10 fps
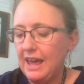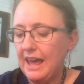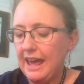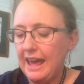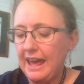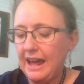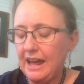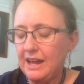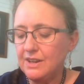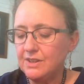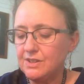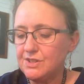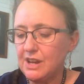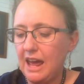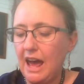and
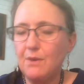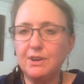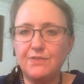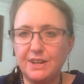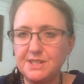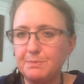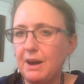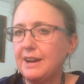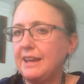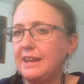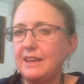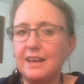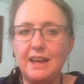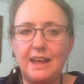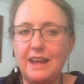how it affects the
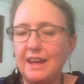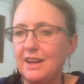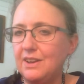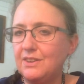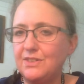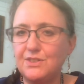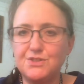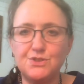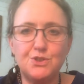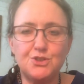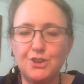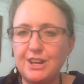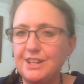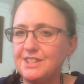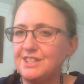body, and that there's
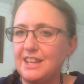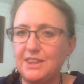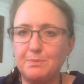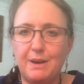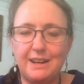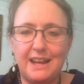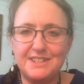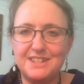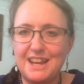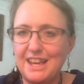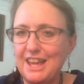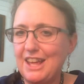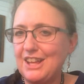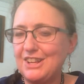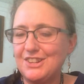nutrients that the body has to take
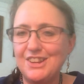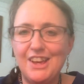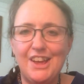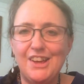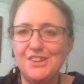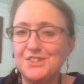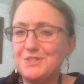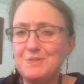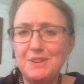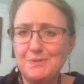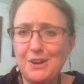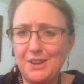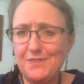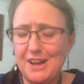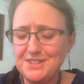in. So it's really
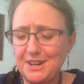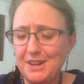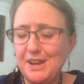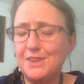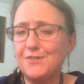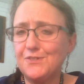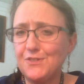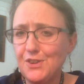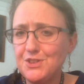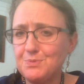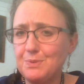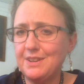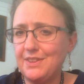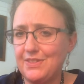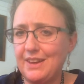fairly fascinating. And the first
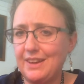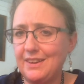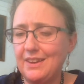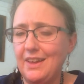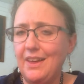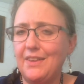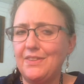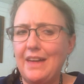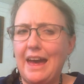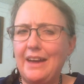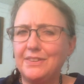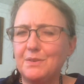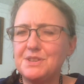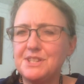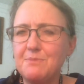to think that there
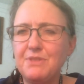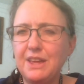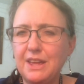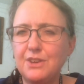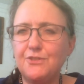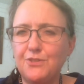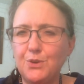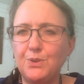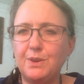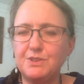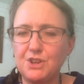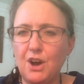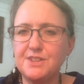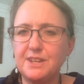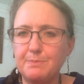was something in food that was
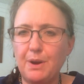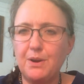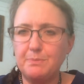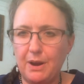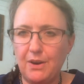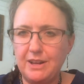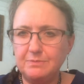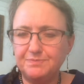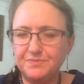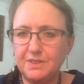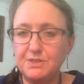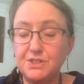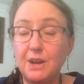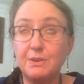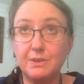causing beriberi,
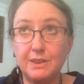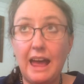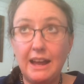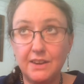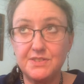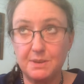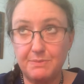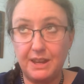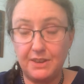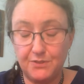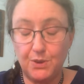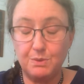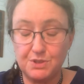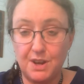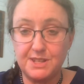lack of something in food
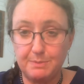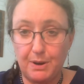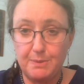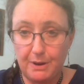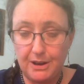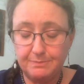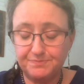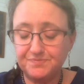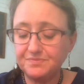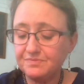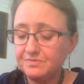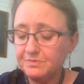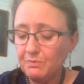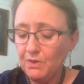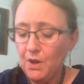was causing beriberi,
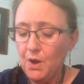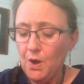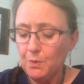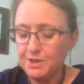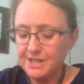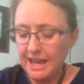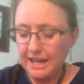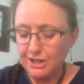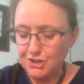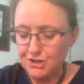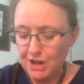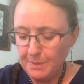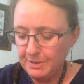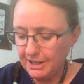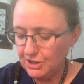was a
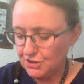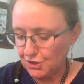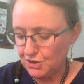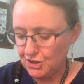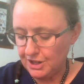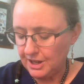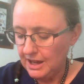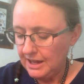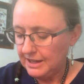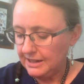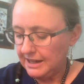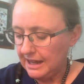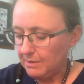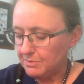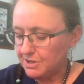Japanese surgeon
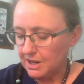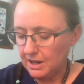named